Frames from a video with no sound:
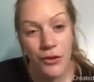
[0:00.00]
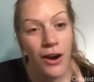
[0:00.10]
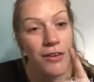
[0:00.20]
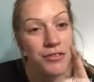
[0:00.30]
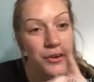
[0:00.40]

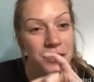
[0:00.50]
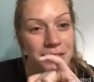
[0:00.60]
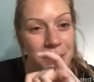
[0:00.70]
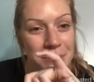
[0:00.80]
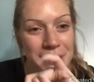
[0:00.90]
of
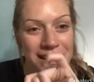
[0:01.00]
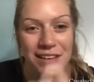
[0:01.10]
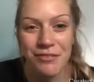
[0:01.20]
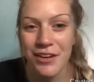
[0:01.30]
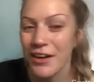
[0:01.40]
course, my
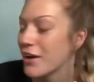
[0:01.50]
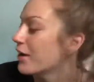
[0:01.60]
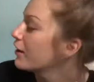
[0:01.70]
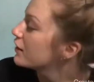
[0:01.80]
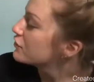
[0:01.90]
pinky
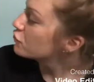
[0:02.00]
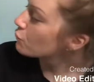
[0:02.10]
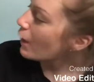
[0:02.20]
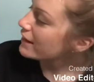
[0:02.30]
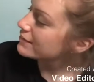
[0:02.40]
finger,
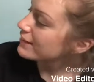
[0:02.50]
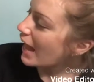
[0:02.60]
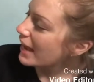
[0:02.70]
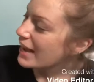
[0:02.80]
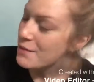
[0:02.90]
twice
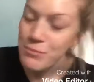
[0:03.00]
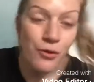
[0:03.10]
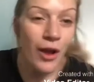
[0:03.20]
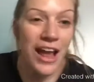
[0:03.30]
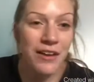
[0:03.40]
I am
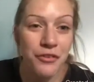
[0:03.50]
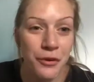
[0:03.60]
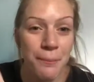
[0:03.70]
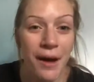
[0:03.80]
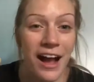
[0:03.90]
praying
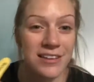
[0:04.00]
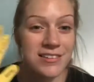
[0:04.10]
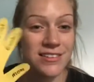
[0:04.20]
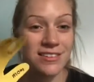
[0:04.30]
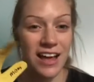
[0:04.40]
for
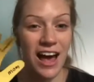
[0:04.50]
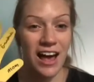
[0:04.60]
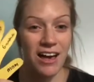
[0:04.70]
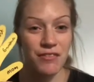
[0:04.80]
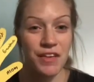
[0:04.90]

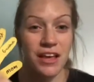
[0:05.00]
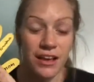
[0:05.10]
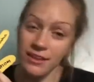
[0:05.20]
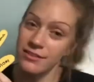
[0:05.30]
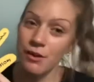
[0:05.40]
myself.
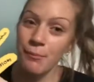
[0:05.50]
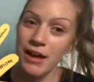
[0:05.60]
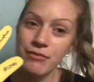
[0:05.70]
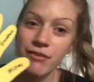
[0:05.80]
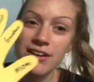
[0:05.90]
So
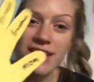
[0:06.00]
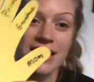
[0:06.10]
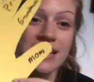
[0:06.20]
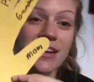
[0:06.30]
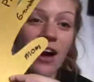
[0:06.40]
my friends, I
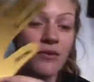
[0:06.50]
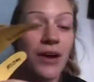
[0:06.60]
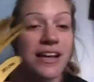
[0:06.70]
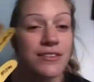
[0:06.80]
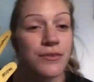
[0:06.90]
did not
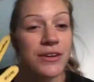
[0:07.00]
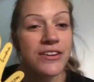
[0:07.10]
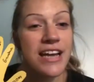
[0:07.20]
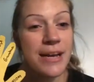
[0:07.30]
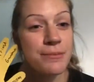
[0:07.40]
write the real
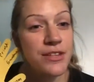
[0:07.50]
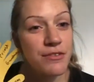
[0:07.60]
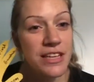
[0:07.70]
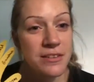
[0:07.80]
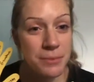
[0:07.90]
names of
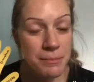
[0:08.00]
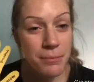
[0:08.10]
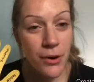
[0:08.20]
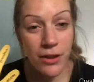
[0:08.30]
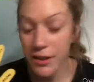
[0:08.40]
these
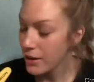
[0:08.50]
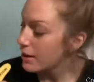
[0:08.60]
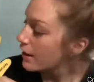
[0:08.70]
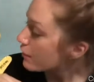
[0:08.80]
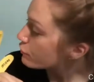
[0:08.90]
people.
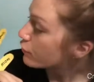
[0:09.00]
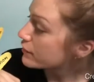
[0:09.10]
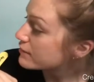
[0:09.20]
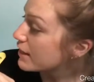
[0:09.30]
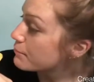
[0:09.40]
For
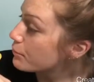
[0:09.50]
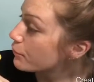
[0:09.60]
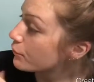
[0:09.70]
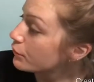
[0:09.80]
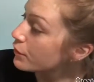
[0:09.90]

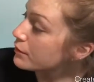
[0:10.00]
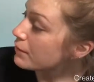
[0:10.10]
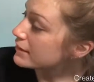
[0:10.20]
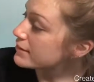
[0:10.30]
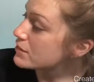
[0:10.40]
example,
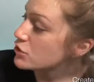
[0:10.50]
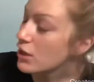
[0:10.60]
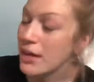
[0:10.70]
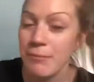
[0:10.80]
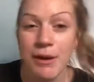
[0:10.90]
my teacher
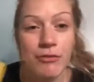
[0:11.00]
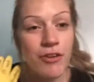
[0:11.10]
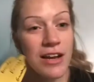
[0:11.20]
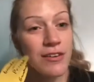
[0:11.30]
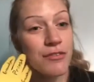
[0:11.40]
and my
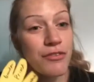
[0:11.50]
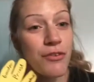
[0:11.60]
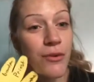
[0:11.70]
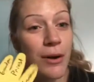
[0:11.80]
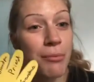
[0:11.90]
friend,
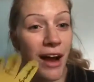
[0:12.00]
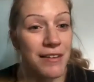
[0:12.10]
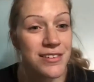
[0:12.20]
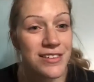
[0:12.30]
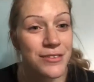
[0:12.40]
for
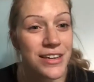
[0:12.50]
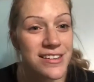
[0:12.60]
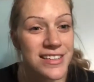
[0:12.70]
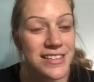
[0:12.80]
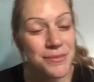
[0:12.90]
privacy
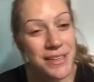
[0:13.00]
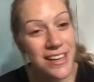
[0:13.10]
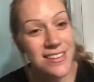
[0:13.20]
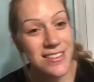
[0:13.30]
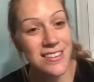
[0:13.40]
reasons, because this